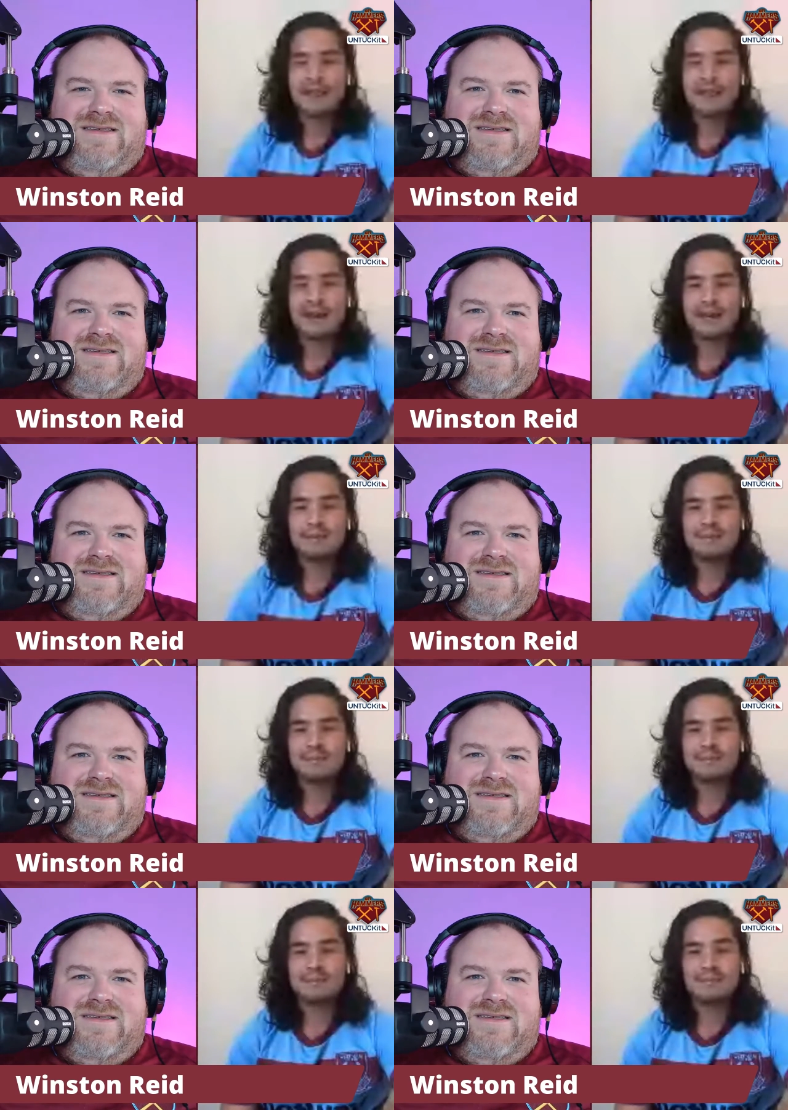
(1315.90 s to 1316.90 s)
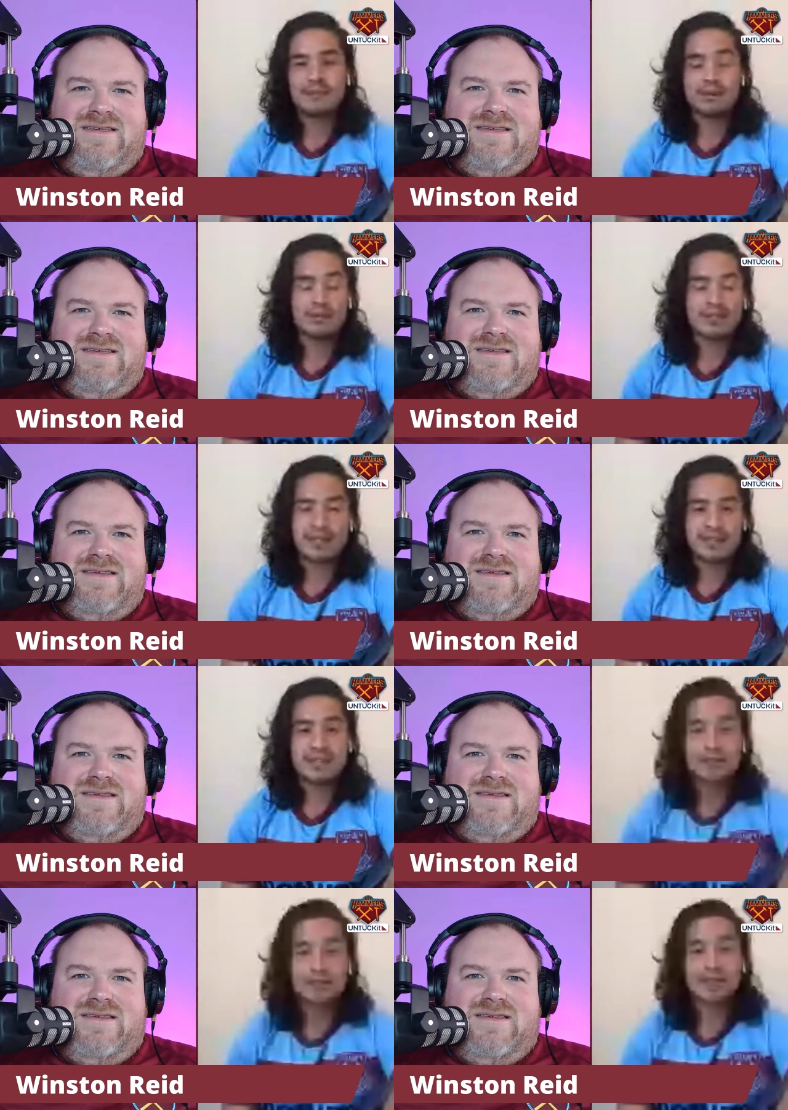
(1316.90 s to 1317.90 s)
Speaker 1: Um, obviously,
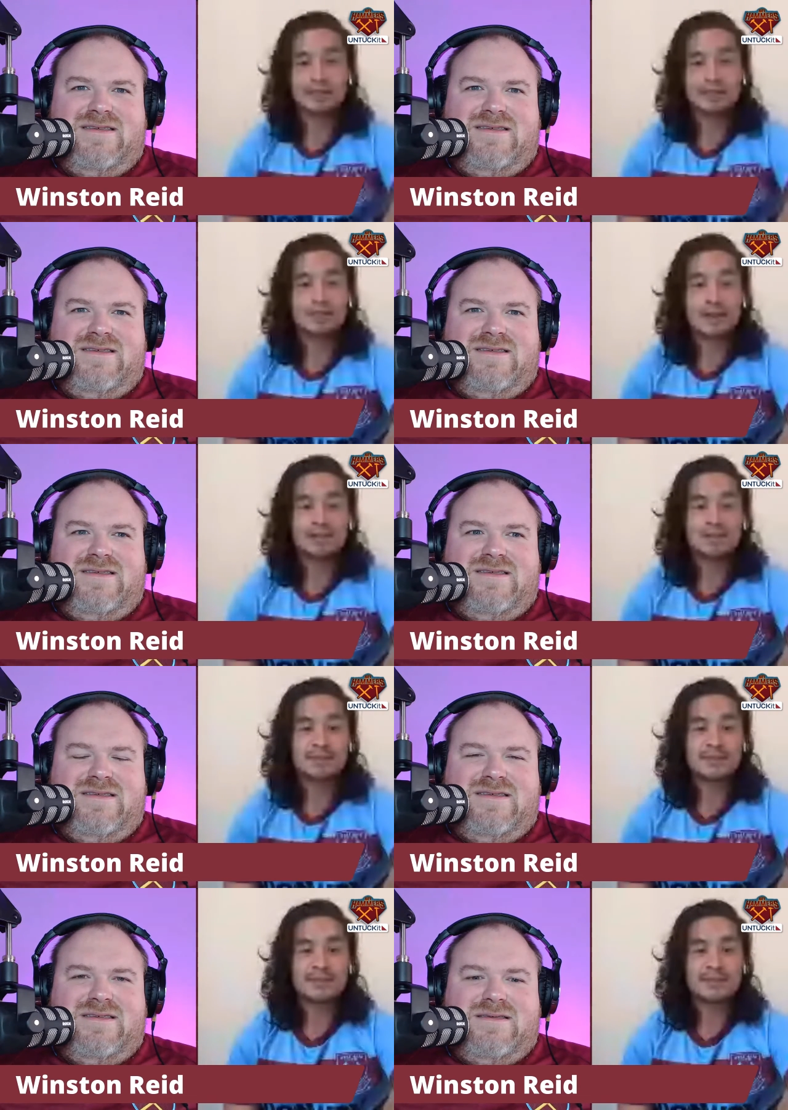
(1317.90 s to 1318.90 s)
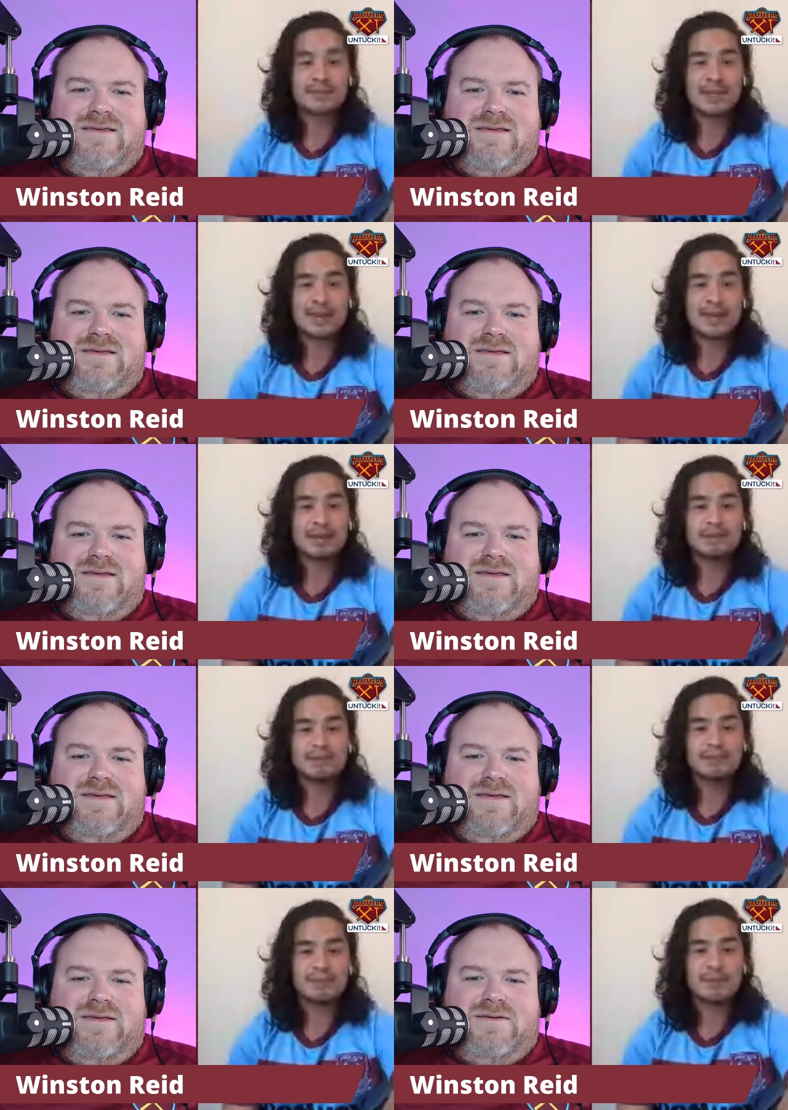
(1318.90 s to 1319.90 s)
still get goosebumps
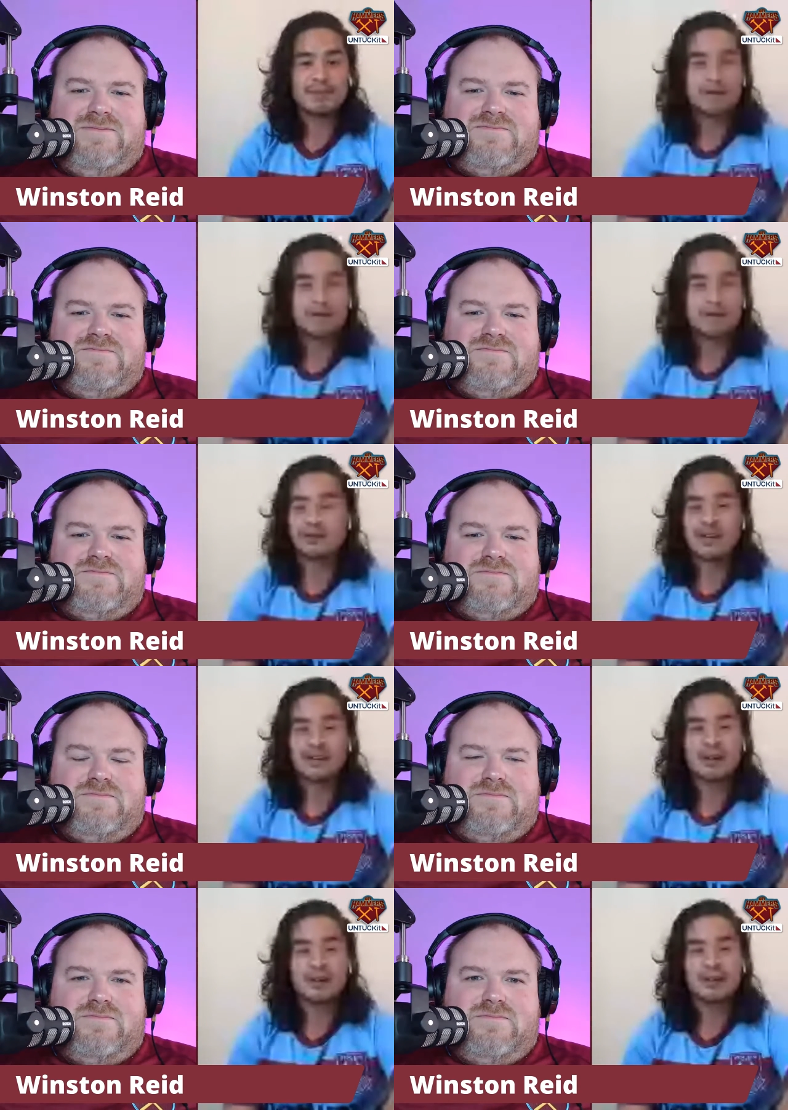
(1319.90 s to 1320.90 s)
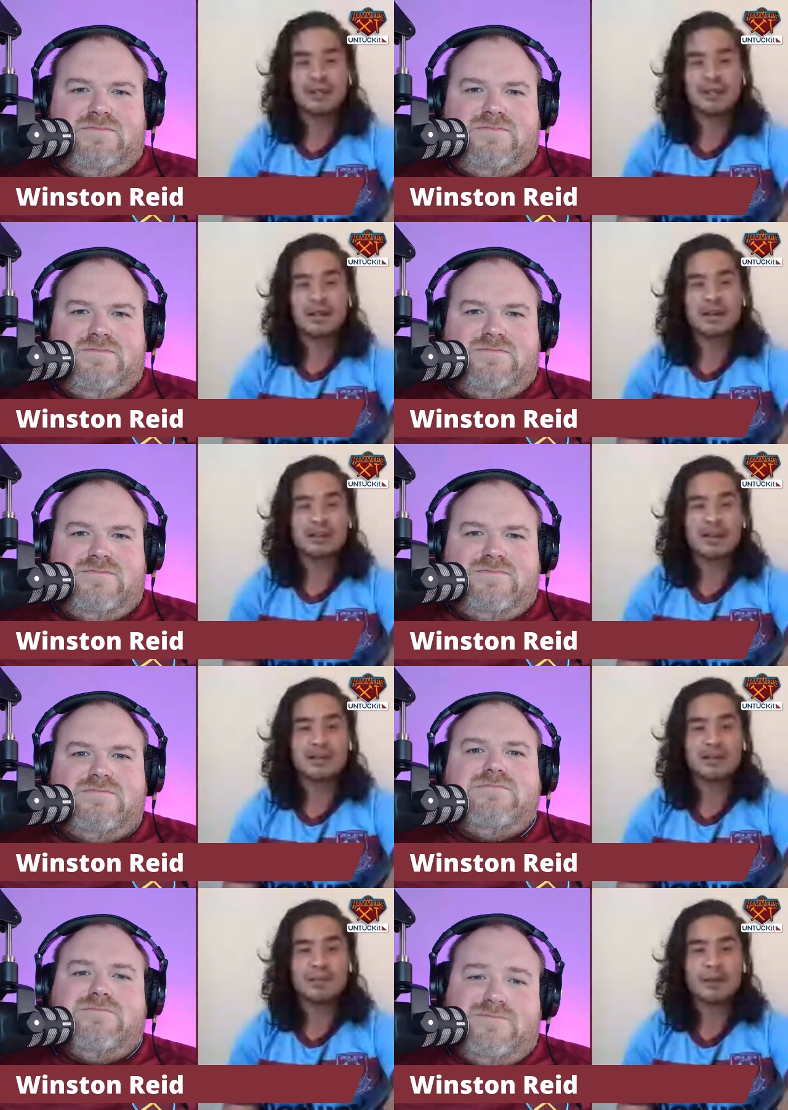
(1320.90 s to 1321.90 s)
um, over that goal in the, the last
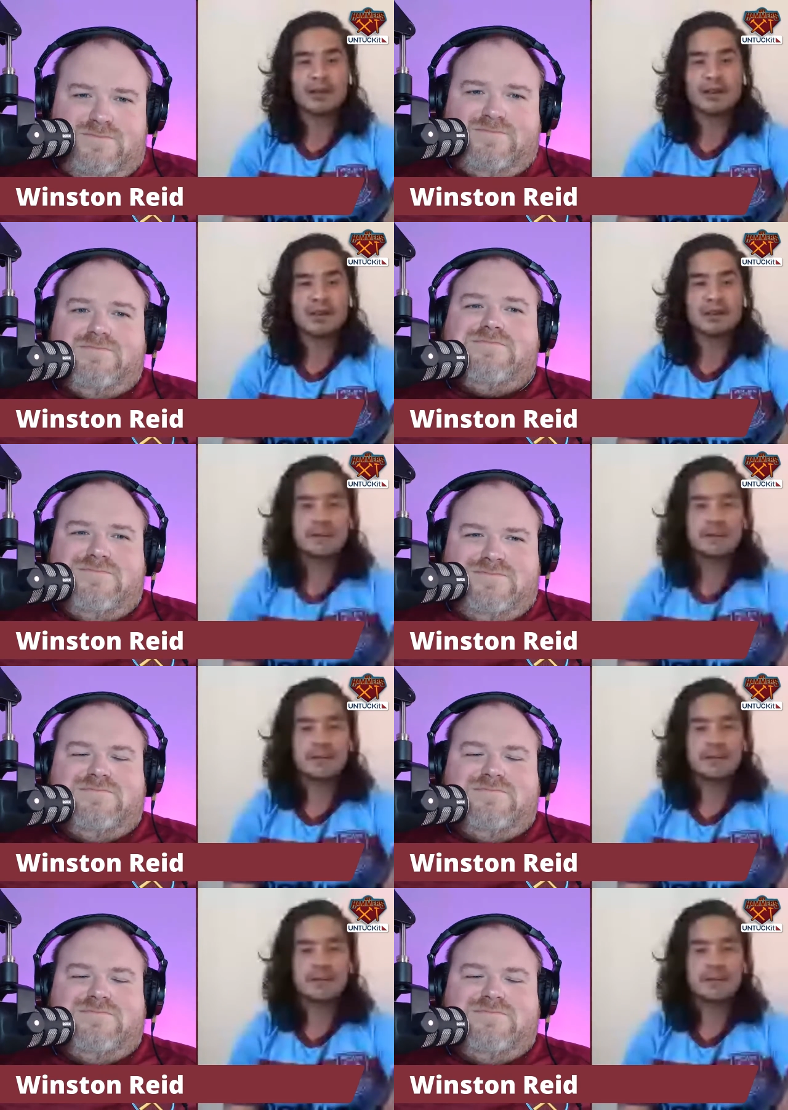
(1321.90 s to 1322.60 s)
game in the Bolin.